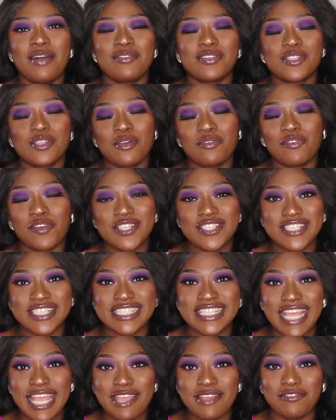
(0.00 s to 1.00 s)
So for
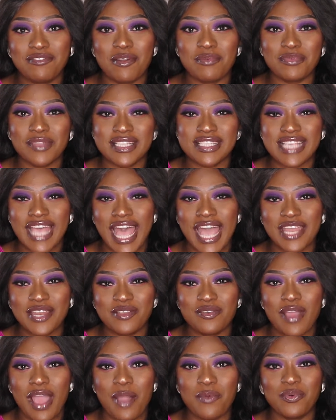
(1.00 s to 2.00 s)
today, from the
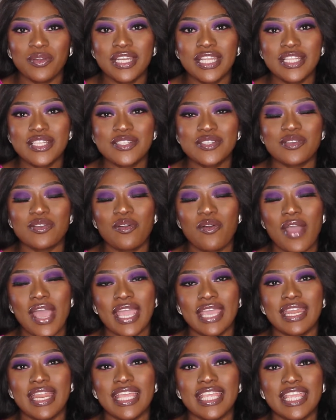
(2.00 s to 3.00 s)
title, I wanted to go
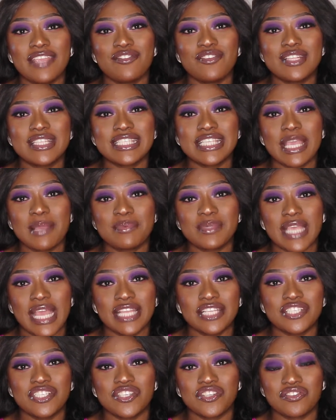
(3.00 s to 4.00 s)
ahead and give you tips
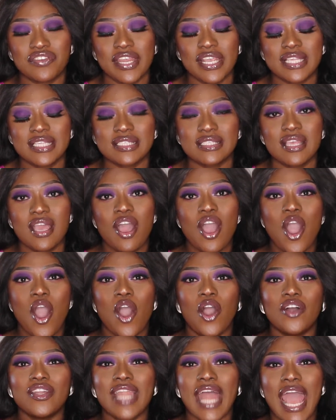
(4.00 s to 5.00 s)
and tricks
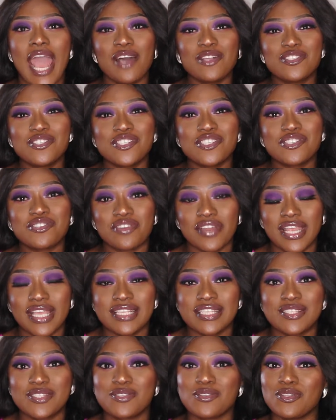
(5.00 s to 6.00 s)
on how to
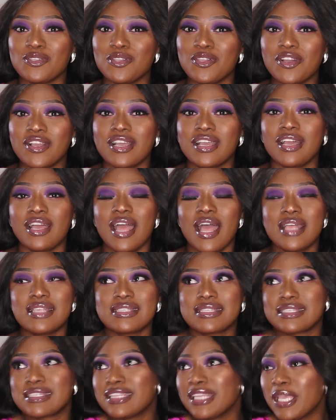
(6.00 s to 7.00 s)
dress to look
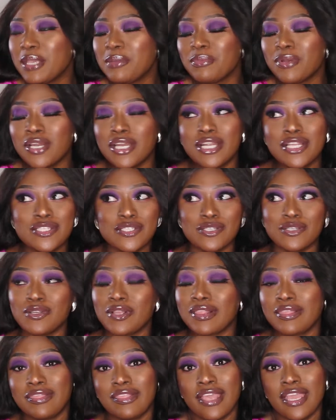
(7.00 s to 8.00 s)
slimmer, to look
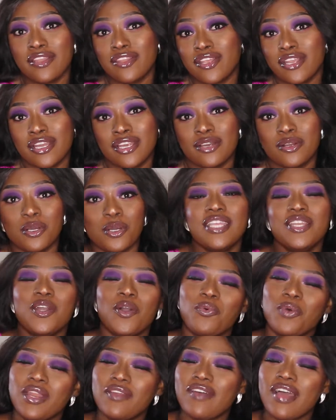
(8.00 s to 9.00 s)
thinner, or
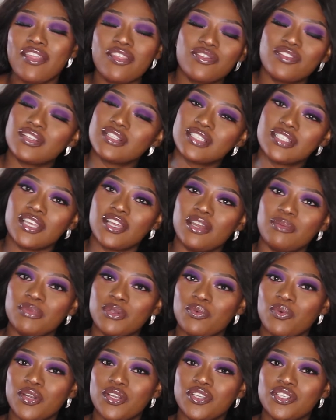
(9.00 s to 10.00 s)
whatever term
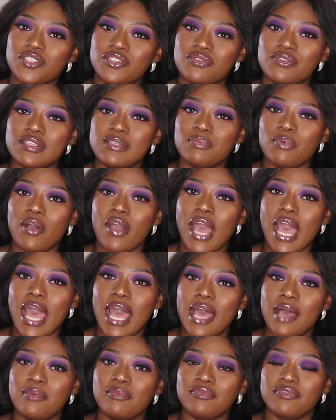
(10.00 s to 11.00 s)
you want to use.
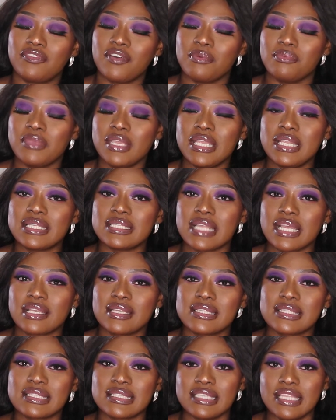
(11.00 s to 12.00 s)
But for me, it's like
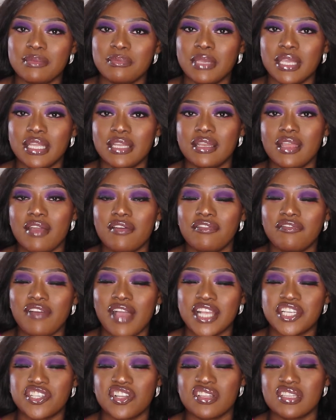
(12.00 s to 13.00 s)
a slimming
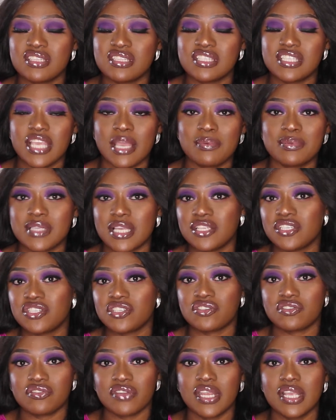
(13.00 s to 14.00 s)
fashion tips and
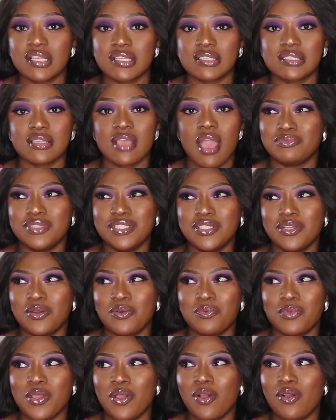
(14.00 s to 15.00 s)
tricks. We
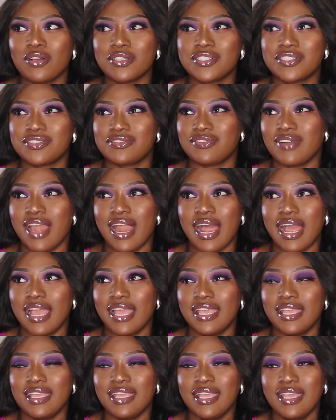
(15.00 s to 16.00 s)
all
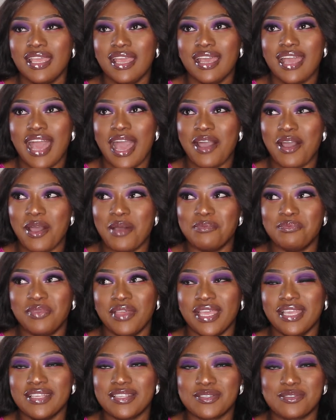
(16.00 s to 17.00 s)
try our
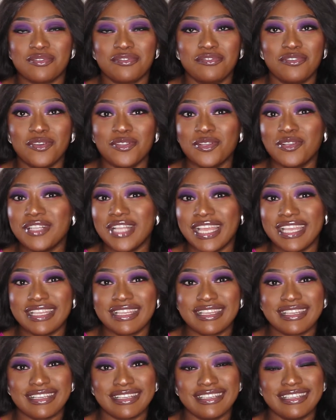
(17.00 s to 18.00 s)
best to follow
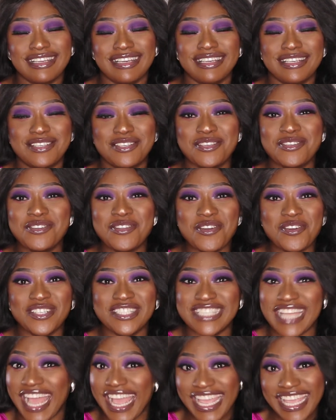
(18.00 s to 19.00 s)

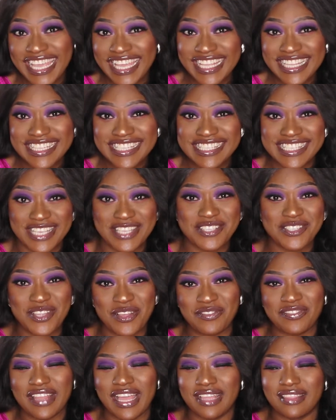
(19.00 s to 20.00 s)
diets and
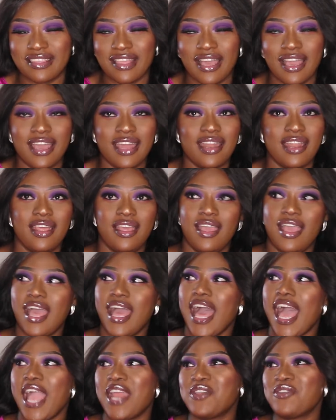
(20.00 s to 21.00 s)
stuff like that.
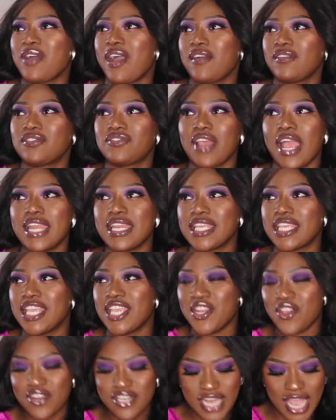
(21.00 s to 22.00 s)
I know I've tried the
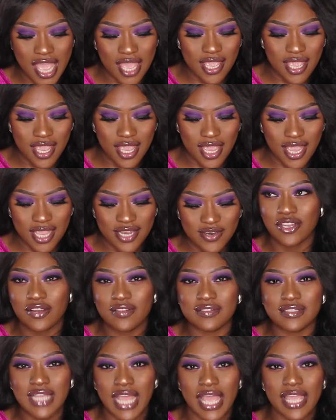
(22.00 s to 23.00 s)
keto diet, and a
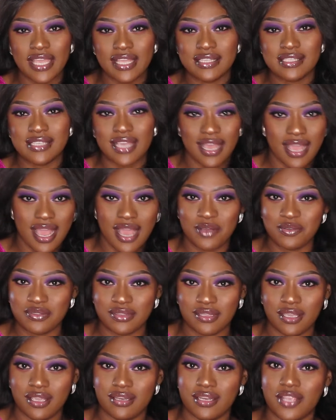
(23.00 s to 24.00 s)
lot of diets are out
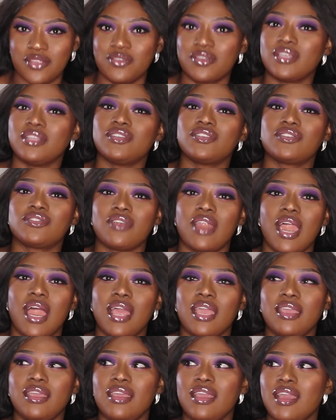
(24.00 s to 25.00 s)
there that you can
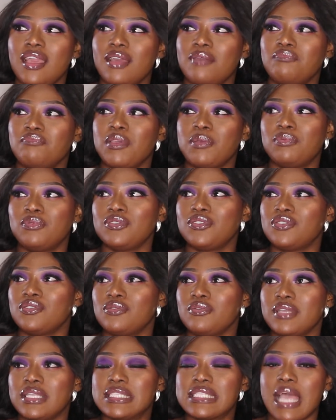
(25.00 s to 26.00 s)
try. People
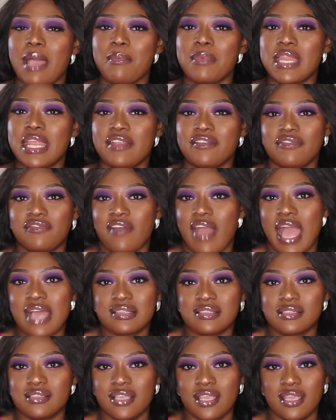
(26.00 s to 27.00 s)
do intermittent
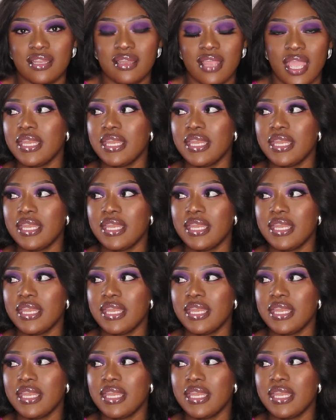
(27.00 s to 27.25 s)
fasting.